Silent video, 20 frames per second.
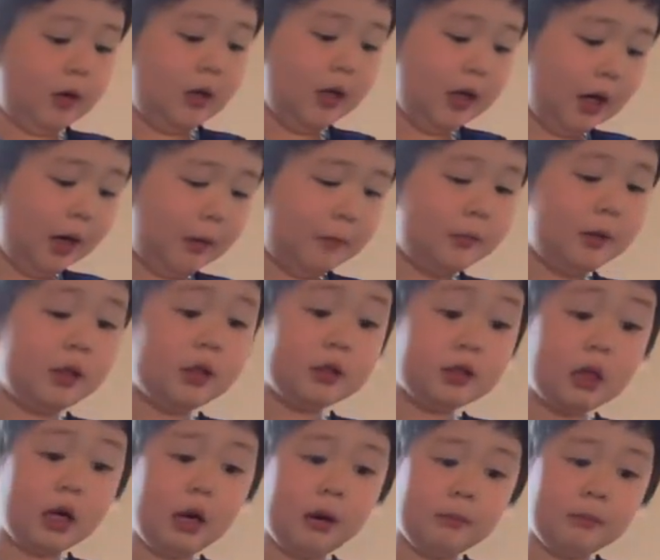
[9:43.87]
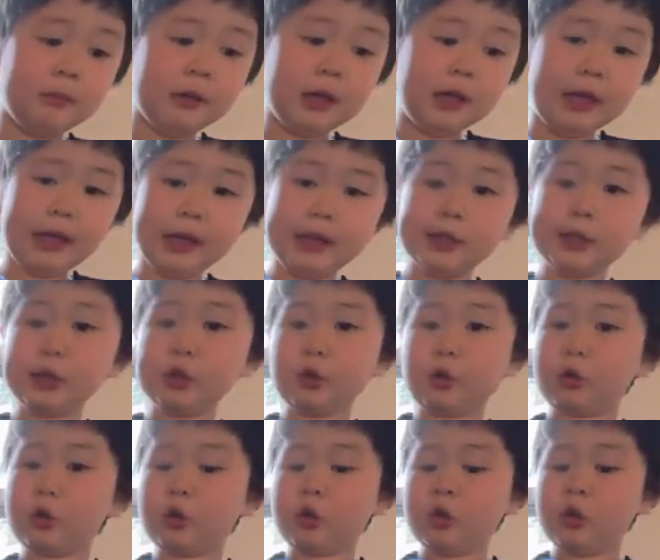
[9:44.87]
Um, um, and
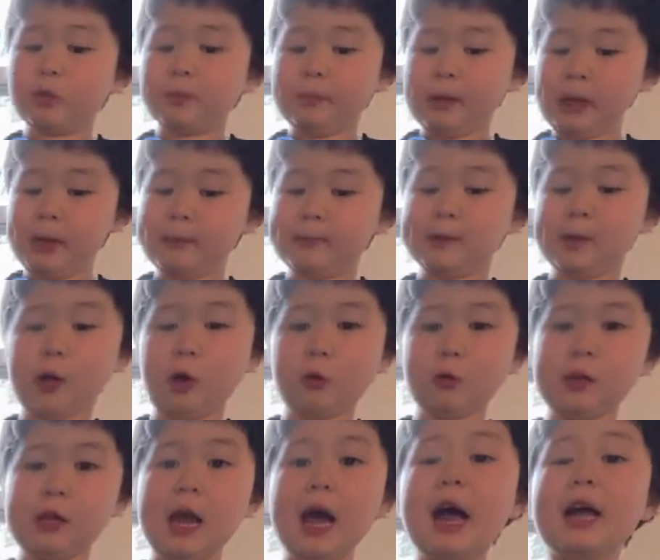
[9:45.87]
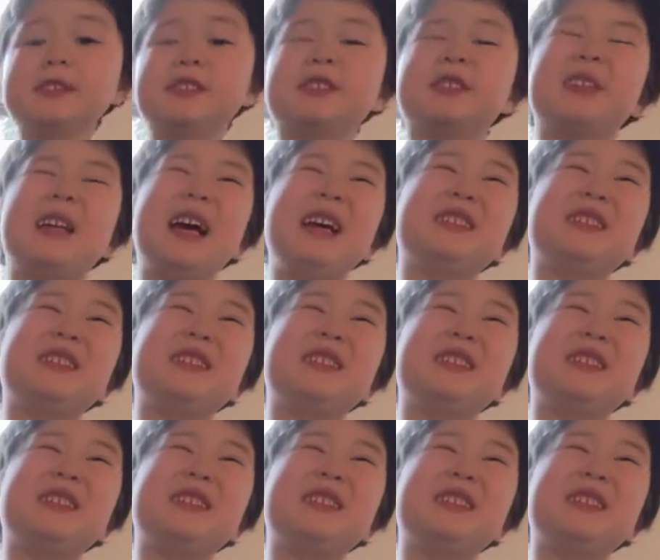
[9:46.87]
your baby already hatched days